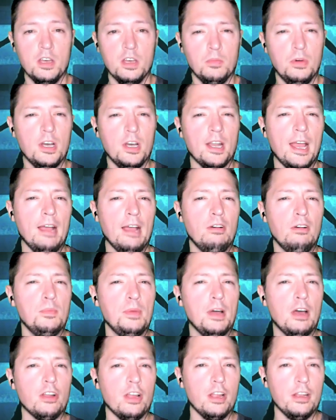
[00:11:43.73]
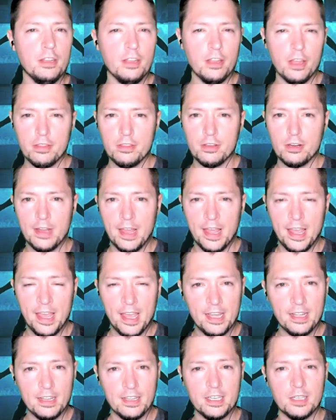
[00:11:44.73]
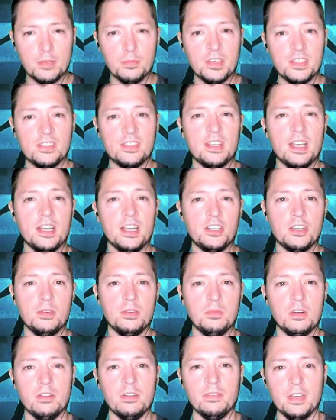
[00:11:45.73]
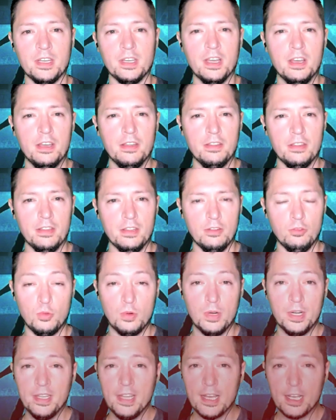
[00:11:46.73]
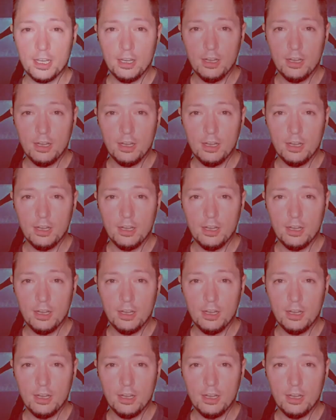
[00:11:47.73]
But how about another alien possession movie? One that